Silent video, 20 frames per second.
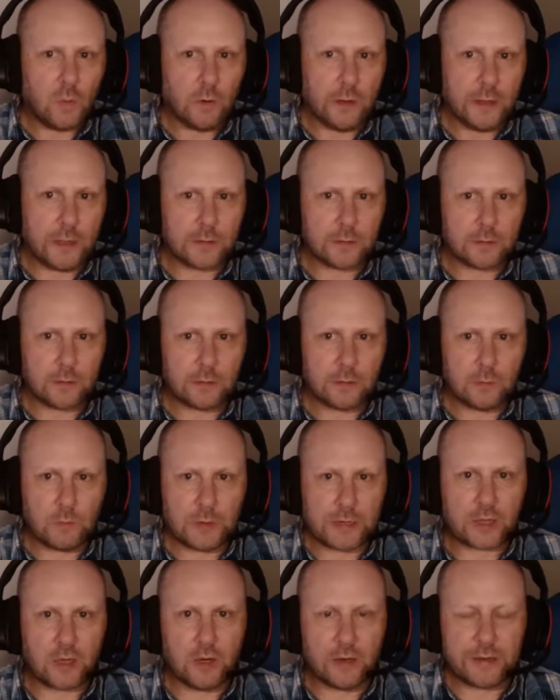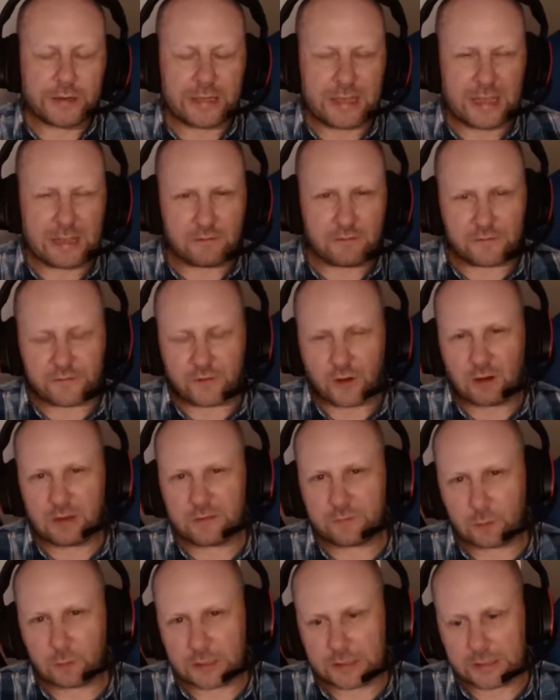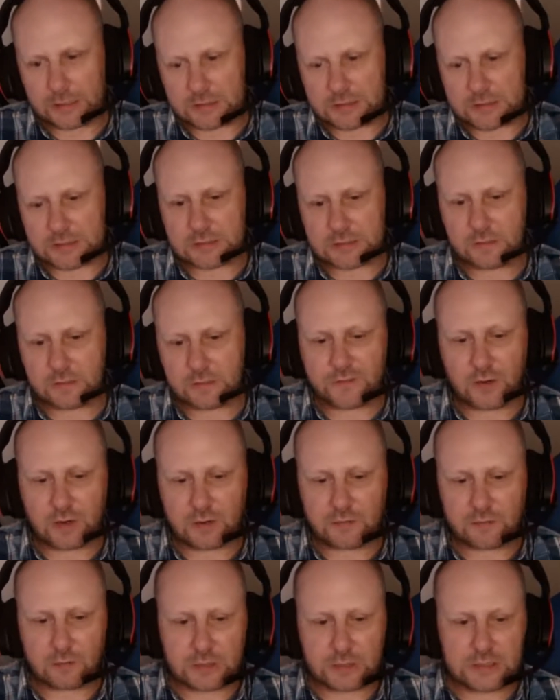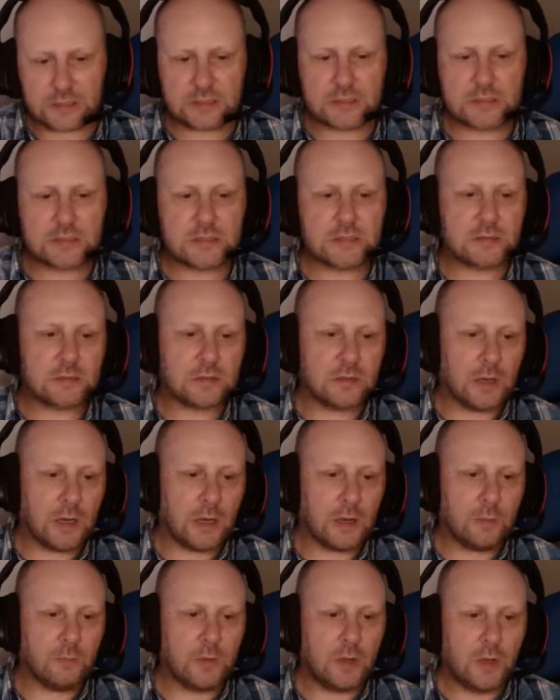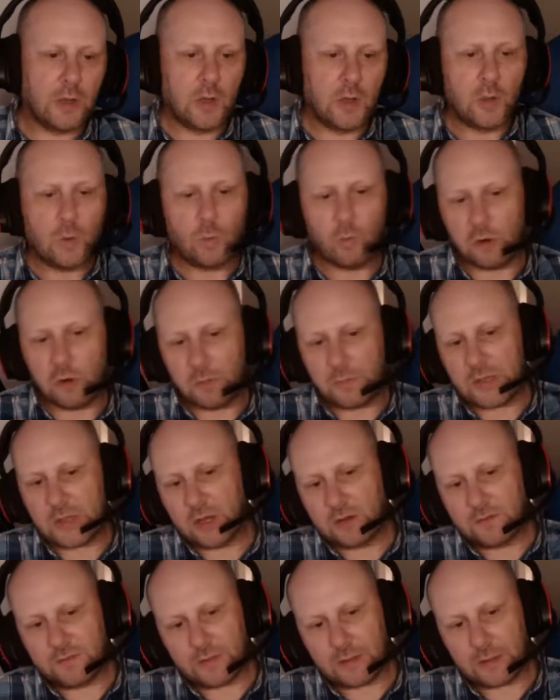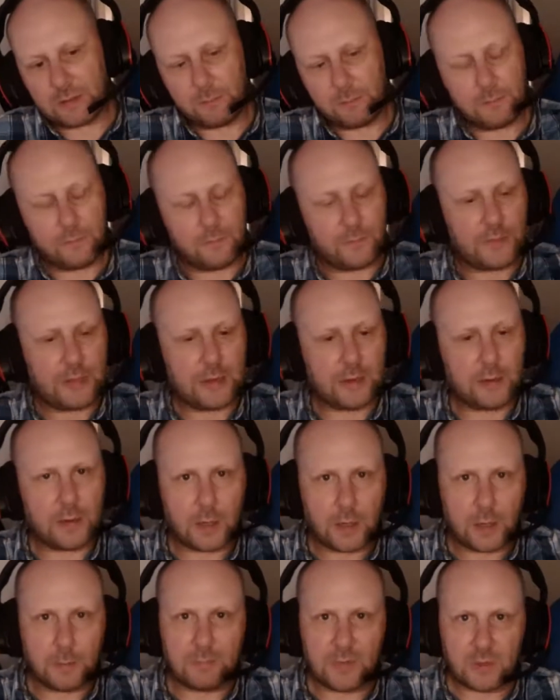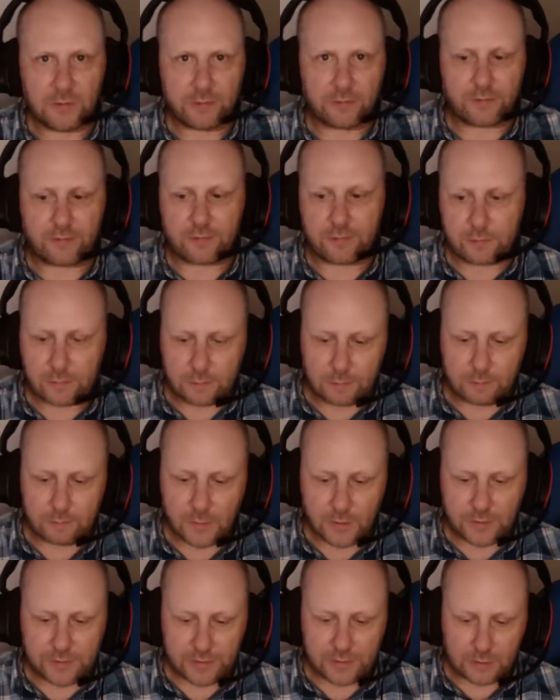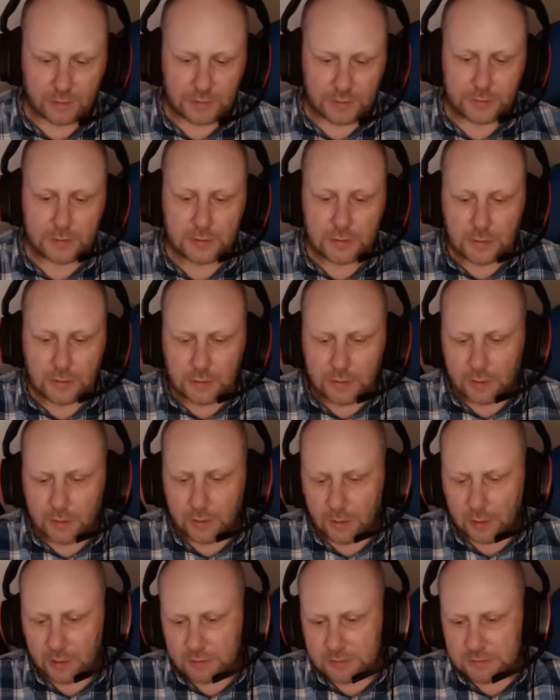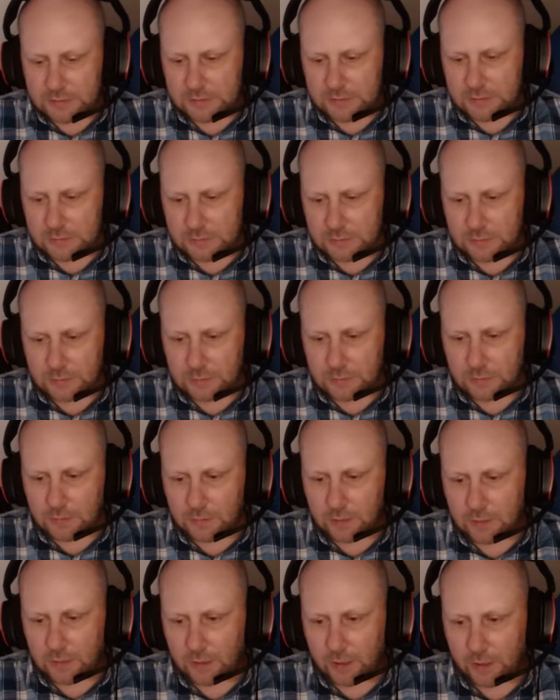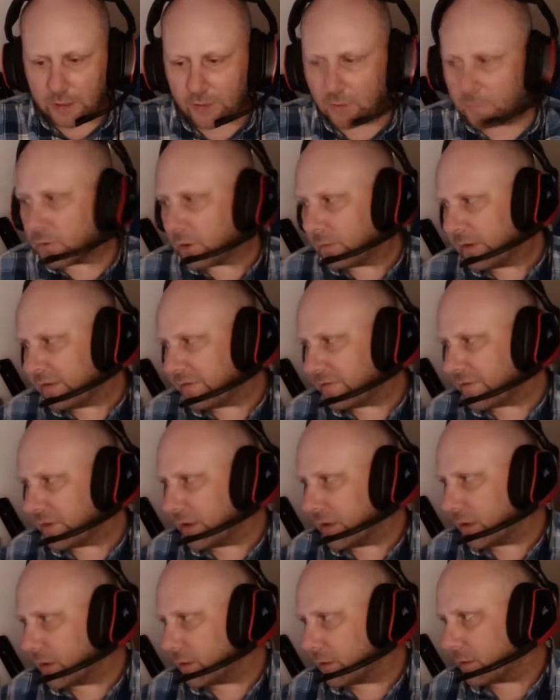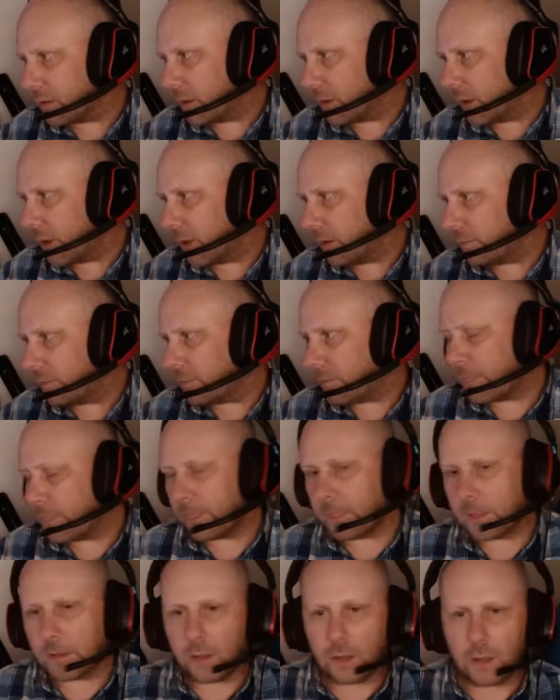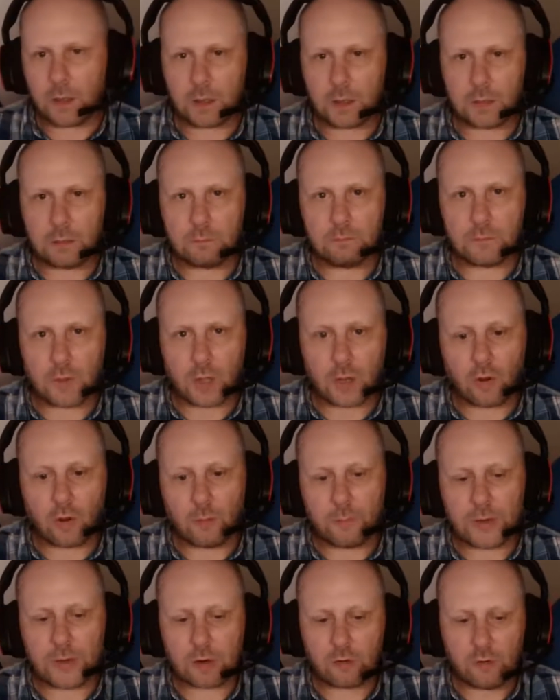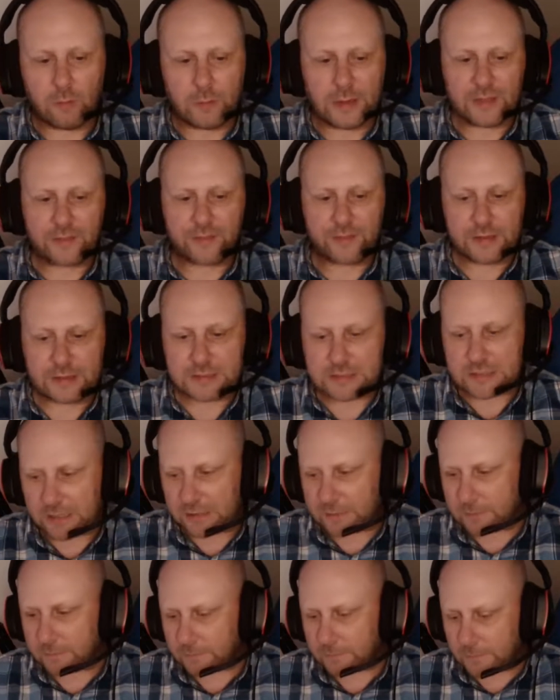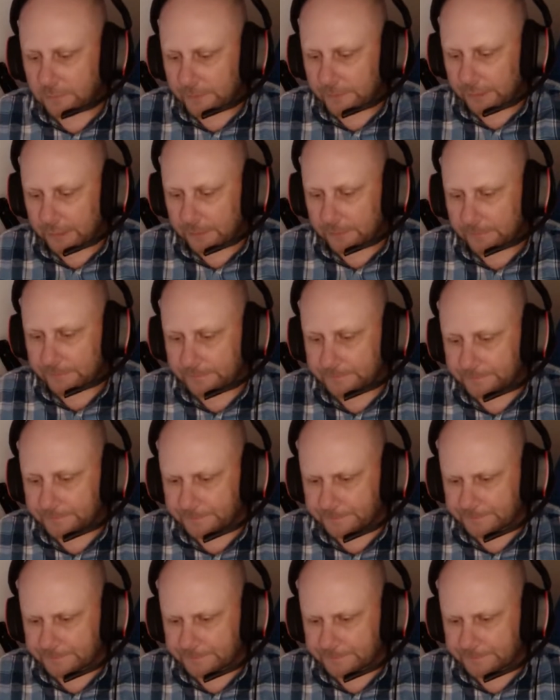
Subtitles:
when I kind of hit 5 weeks. 5 weeks will be over that month line, and I'll probably feel a lot better about things then. Um,